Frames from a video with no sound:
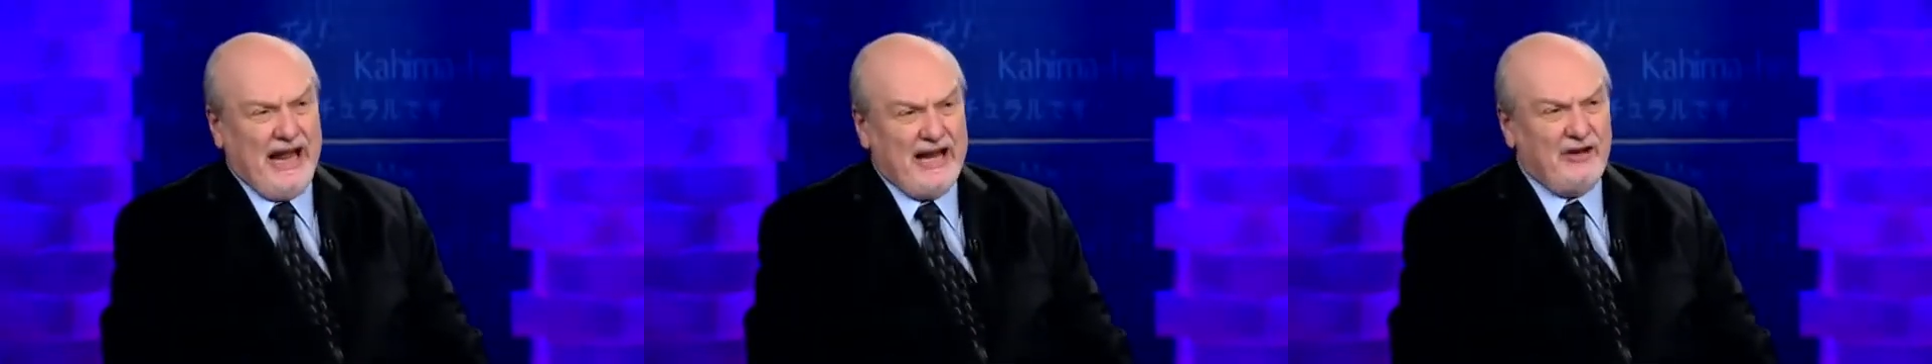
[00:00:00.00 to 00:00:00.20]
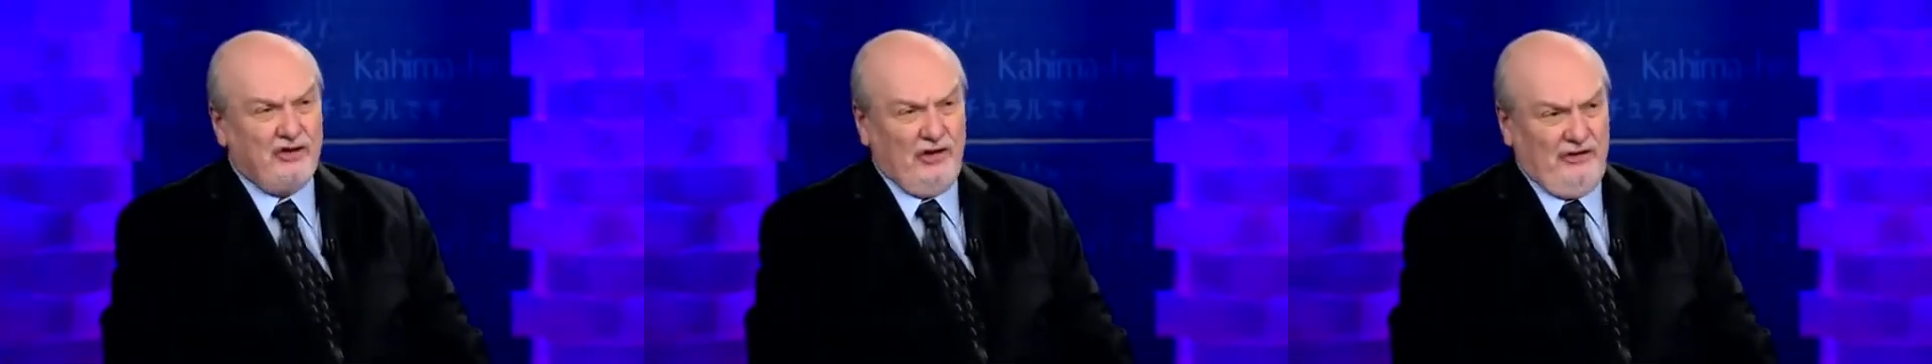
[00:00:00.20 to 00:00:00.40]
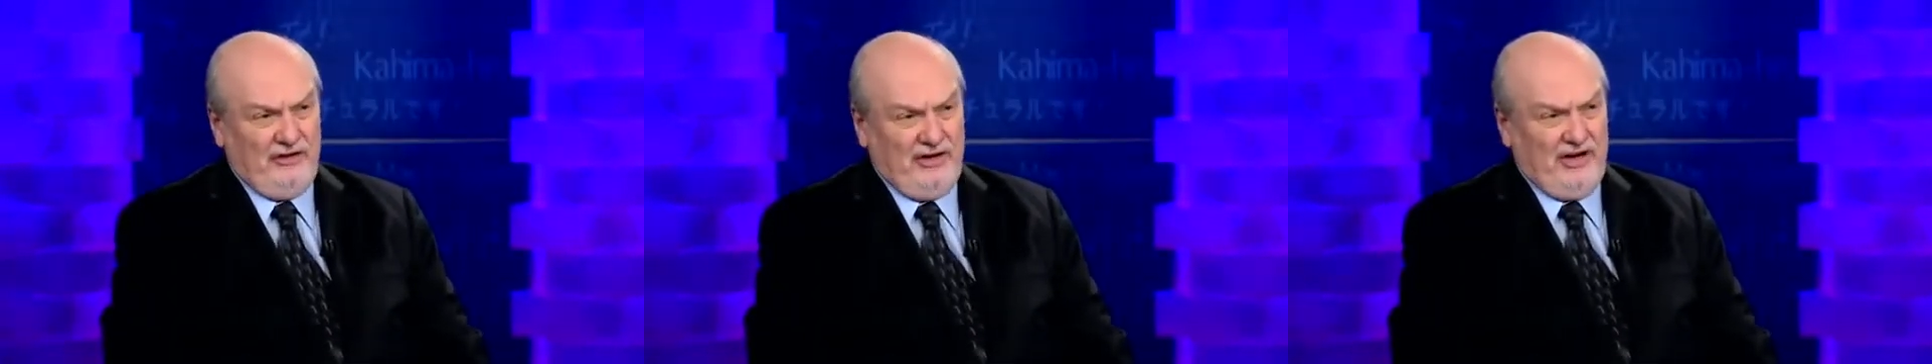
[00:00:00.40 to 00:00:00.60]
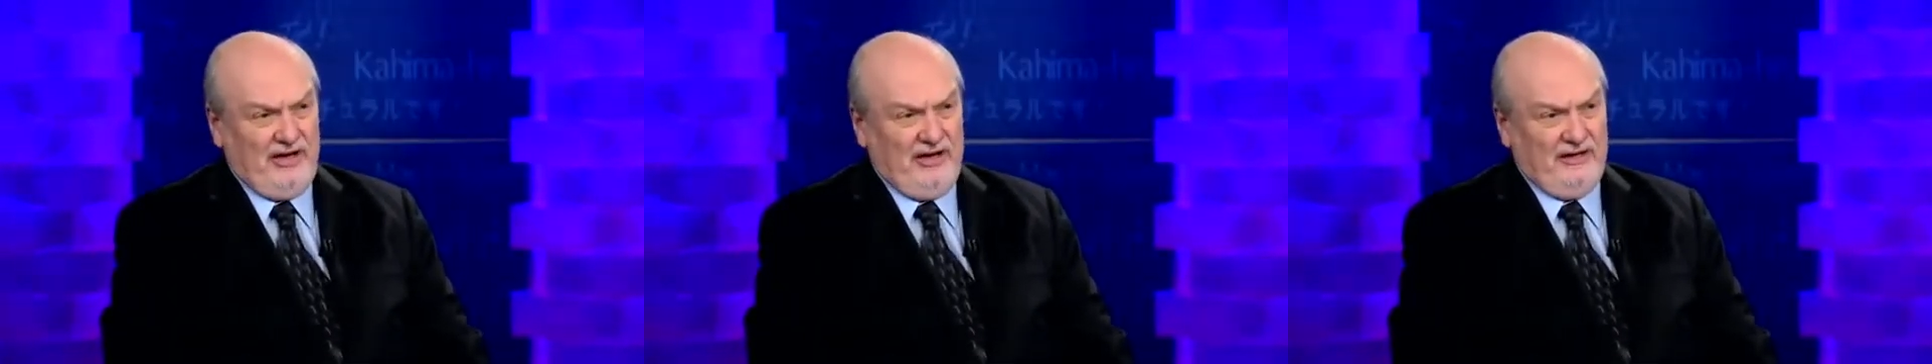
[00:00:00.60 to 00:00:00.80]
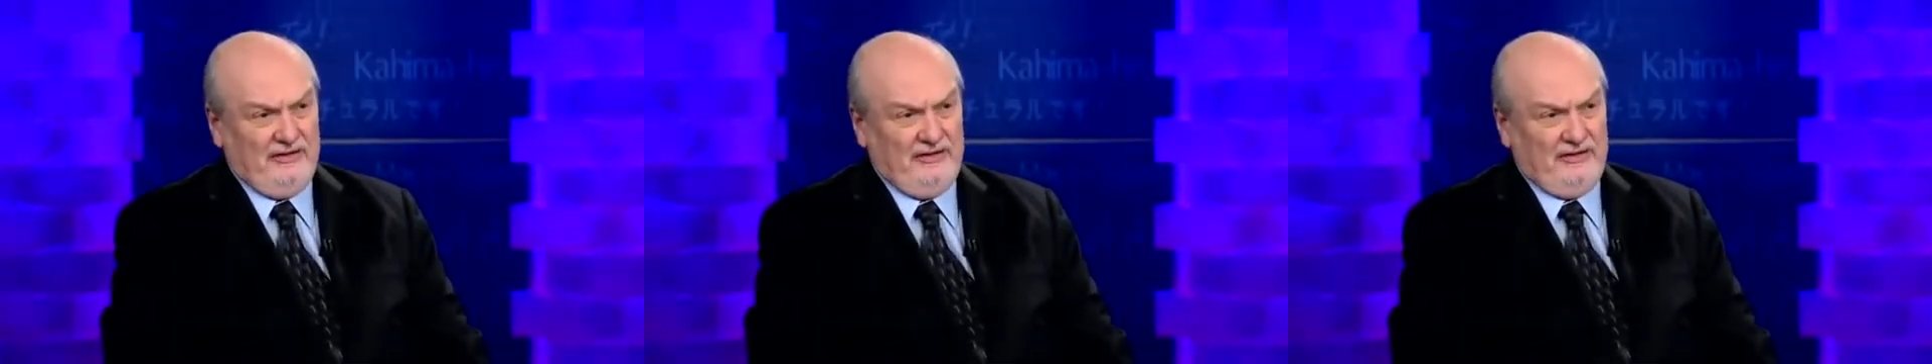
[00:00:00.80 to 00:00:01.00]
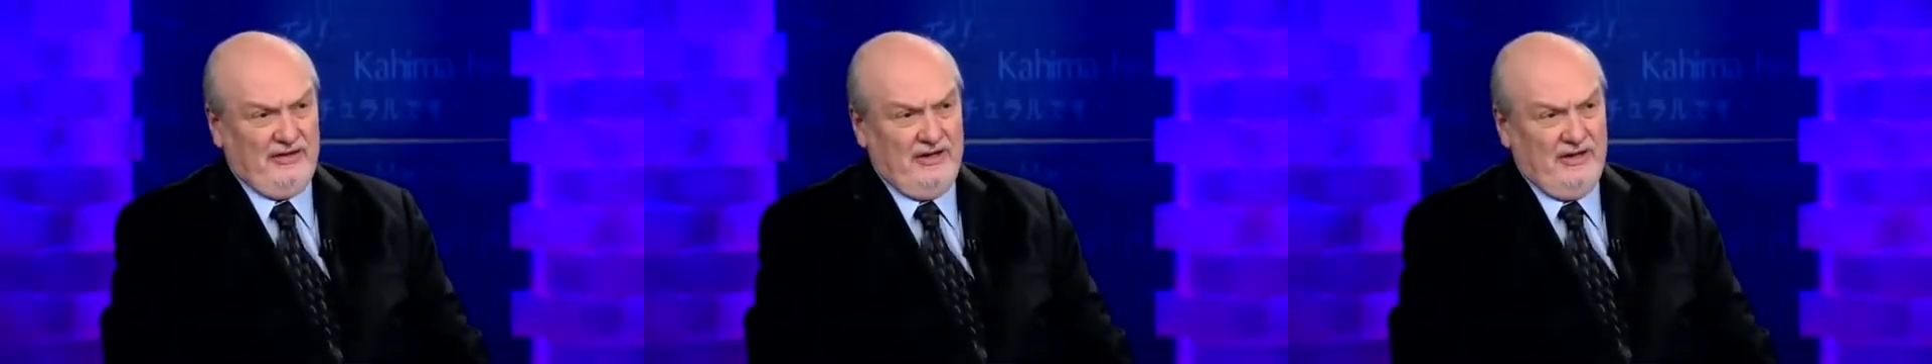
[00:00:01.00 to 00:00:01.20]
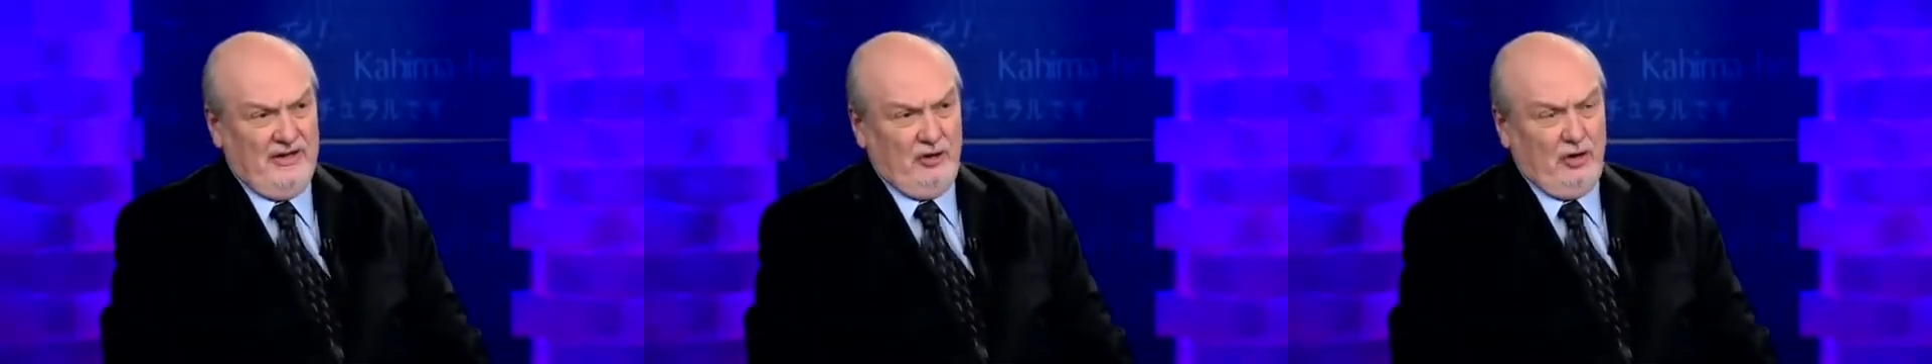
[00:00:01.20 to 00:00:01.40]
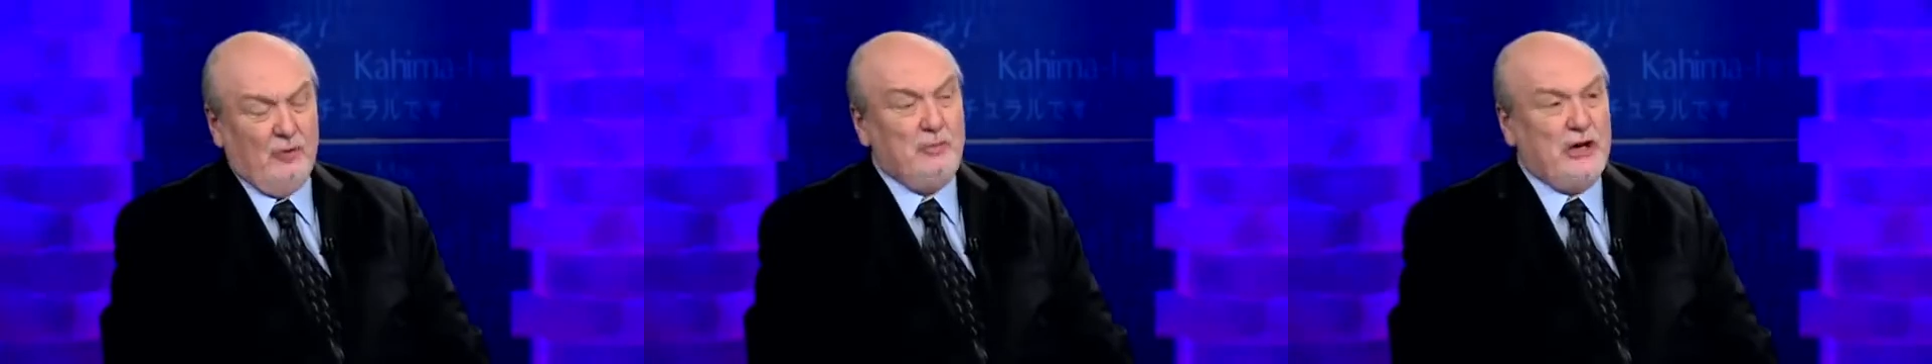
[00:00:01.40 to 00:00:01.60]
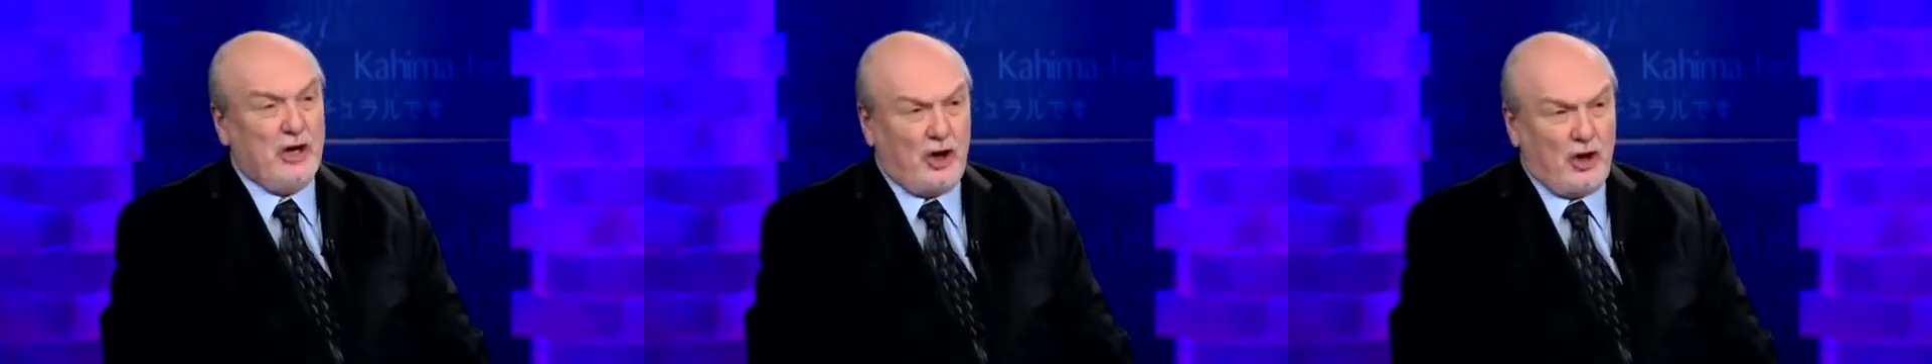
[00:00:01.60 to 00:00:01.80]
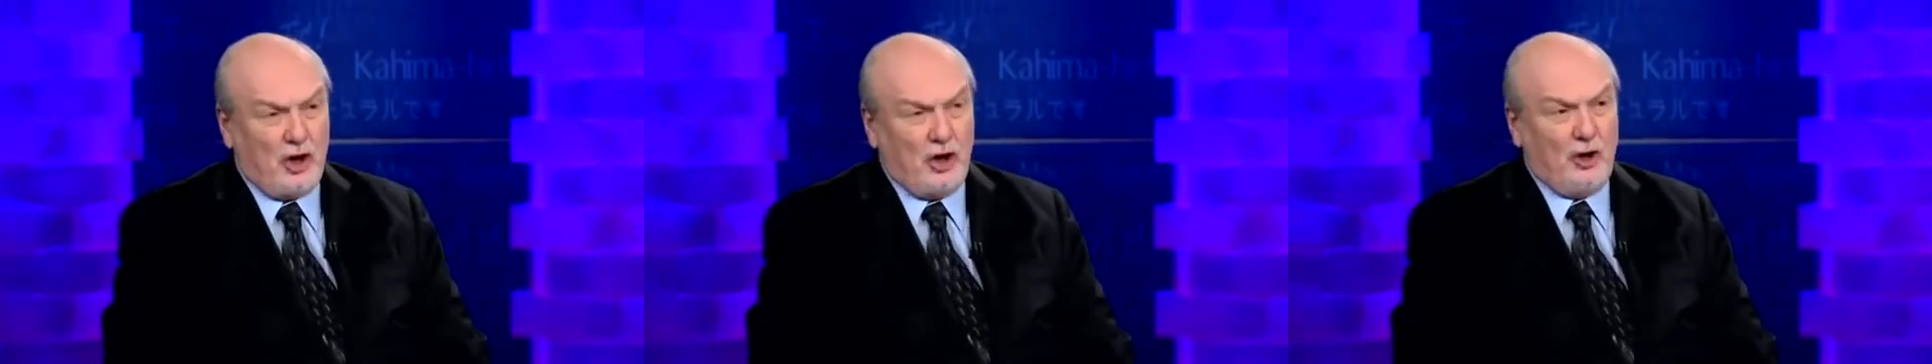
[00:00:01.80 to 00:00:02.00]
ancient days could
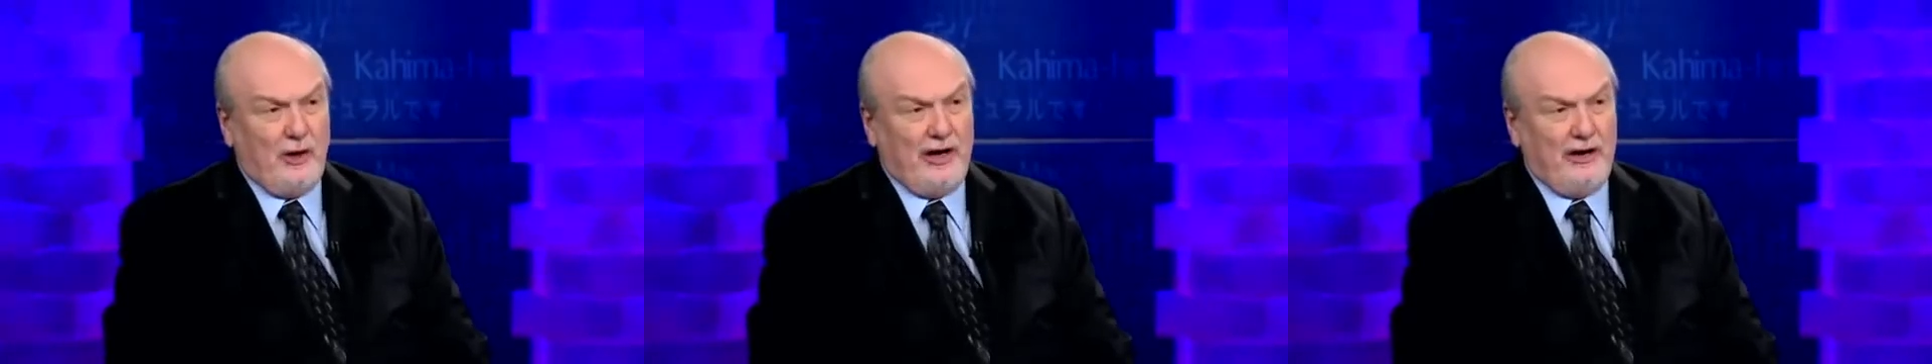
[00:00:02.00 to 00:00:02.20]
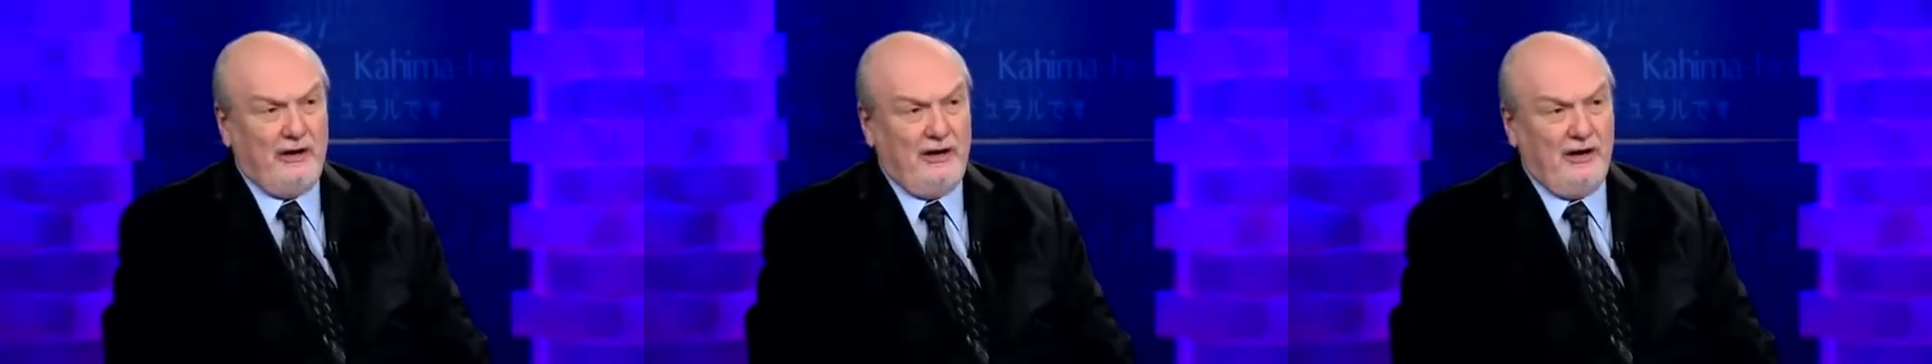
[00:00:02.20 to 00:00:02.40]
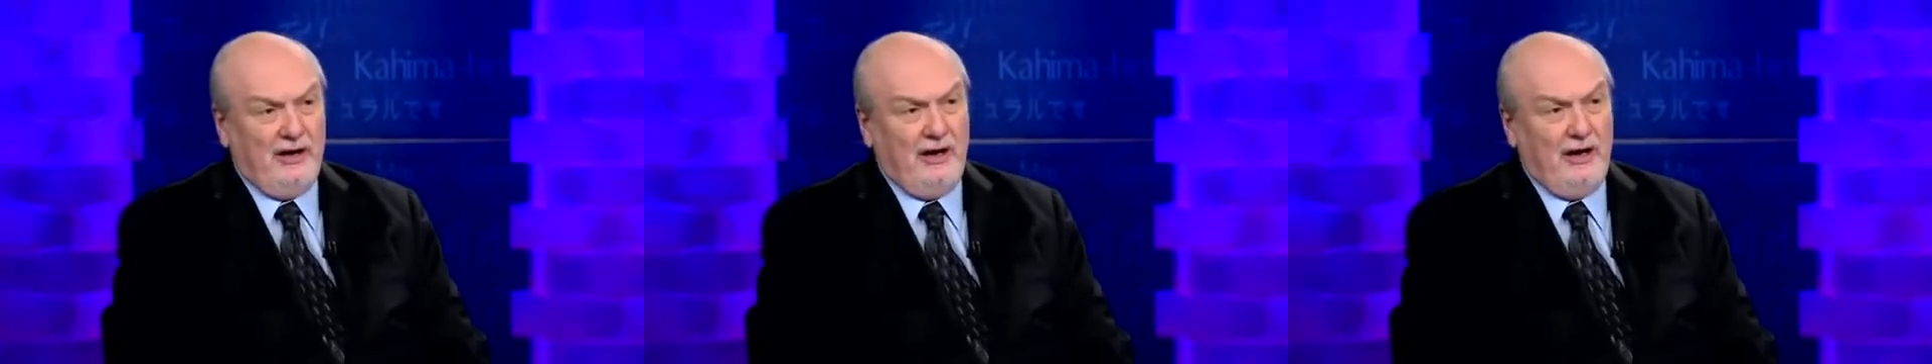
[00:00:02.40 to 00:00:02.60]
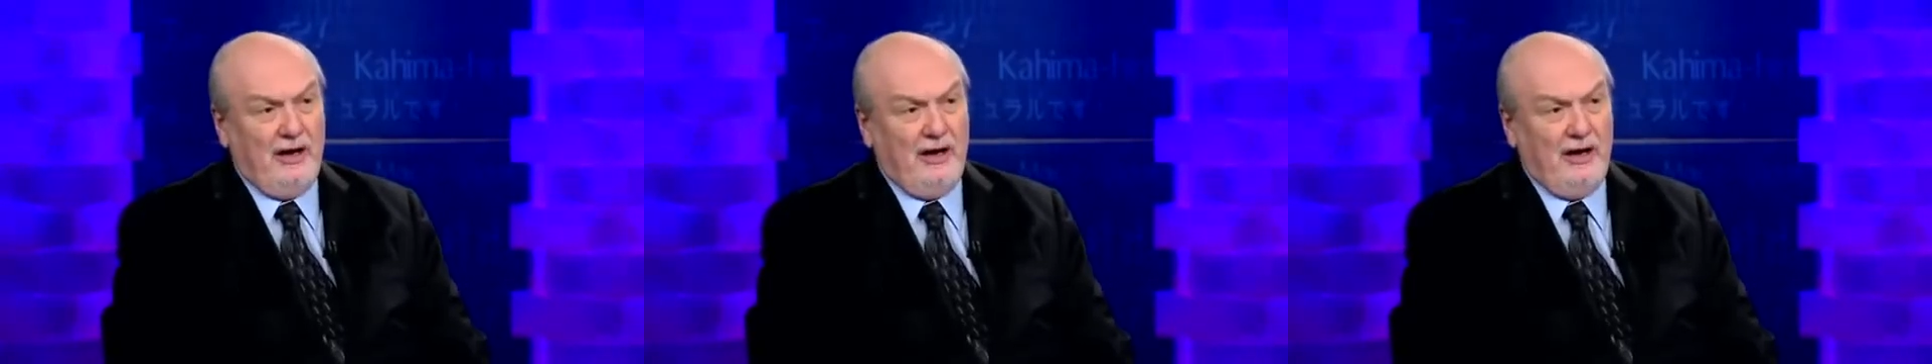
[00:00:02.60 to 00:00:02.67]
be occurring